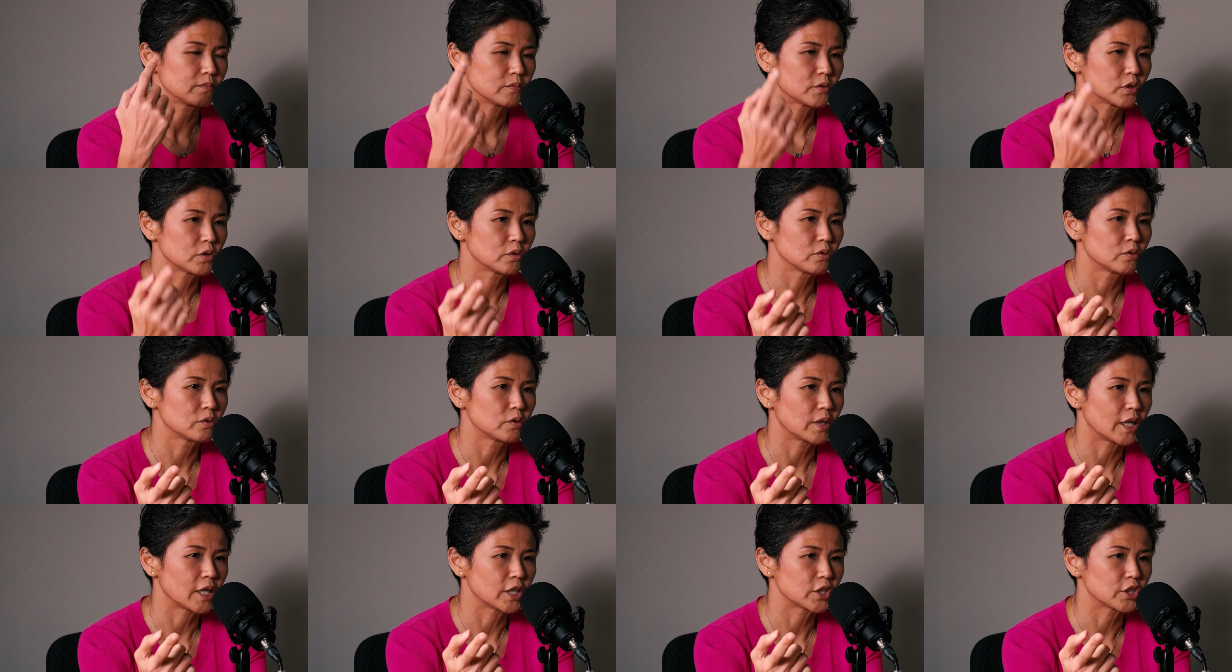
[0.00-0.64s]

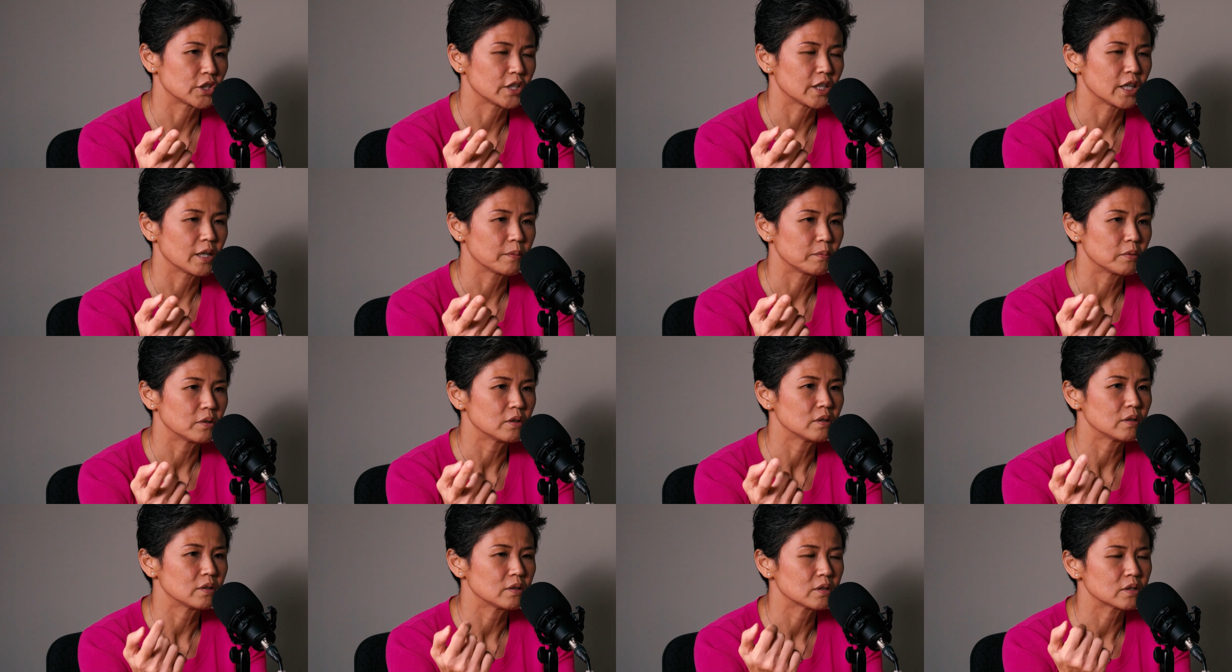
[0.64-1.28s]
to Aceh
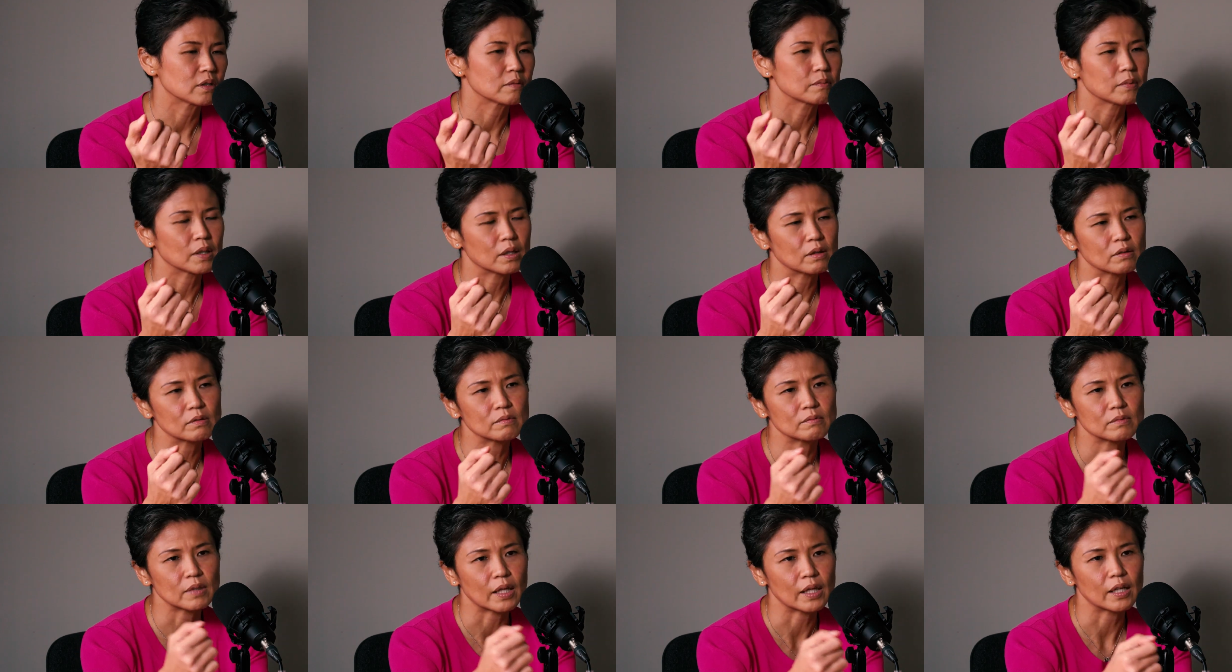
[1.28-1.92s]
airport, it's
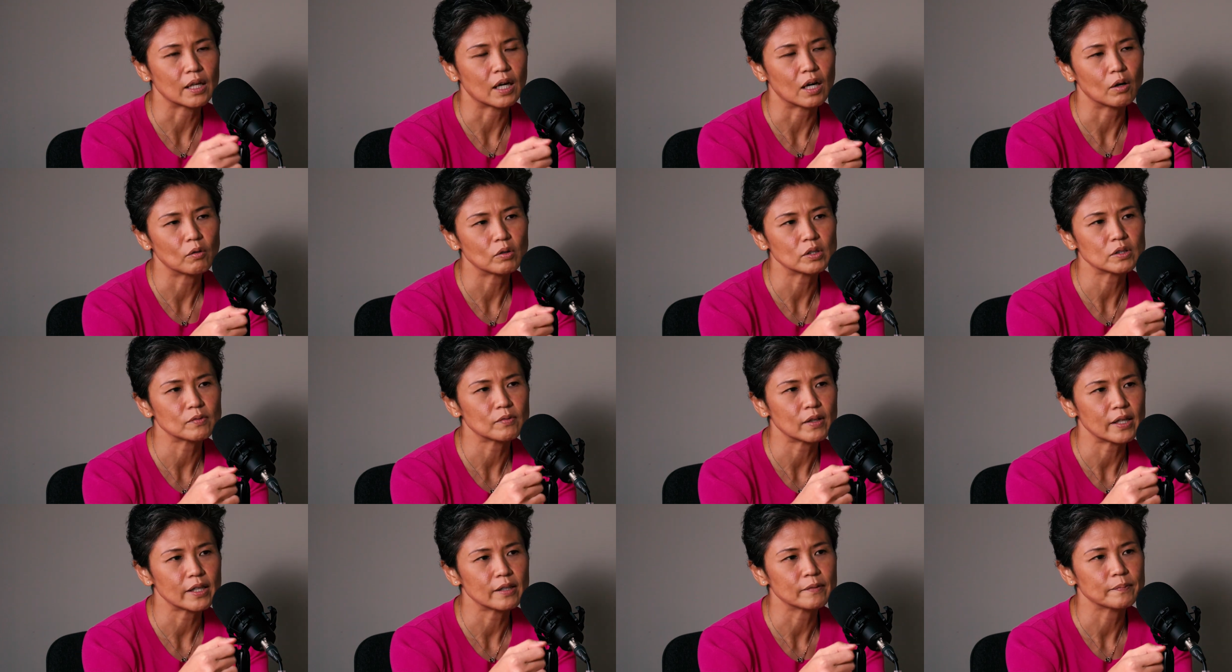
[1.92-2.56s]
about an hour's
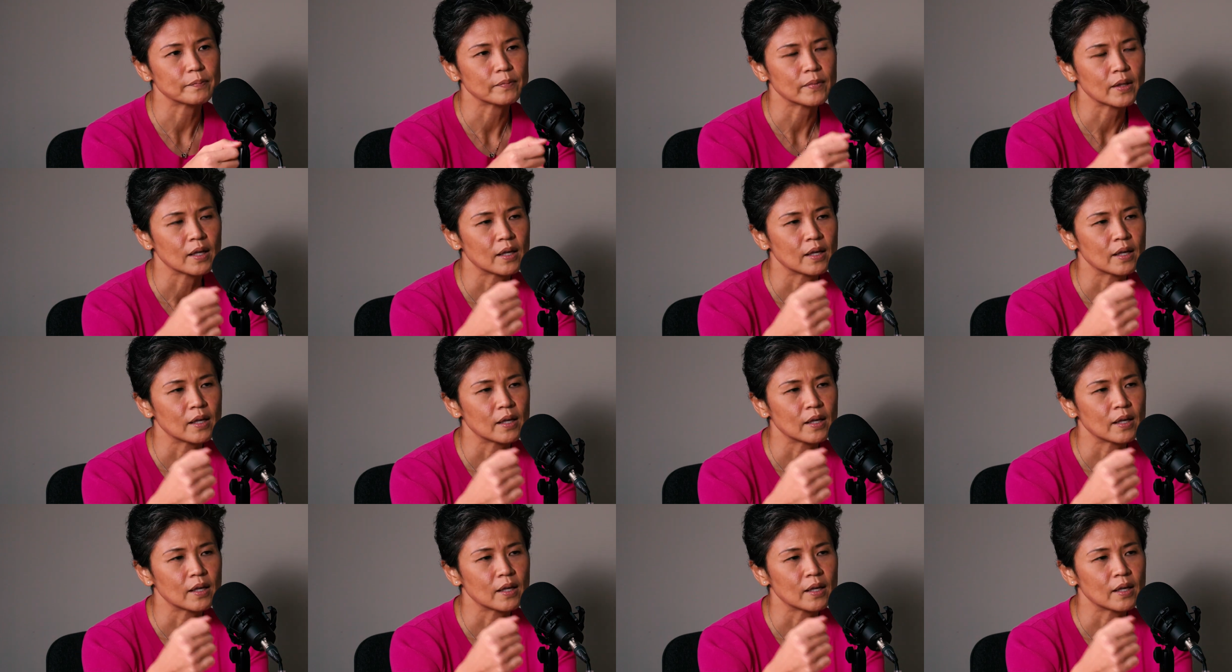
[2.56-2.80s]
flight.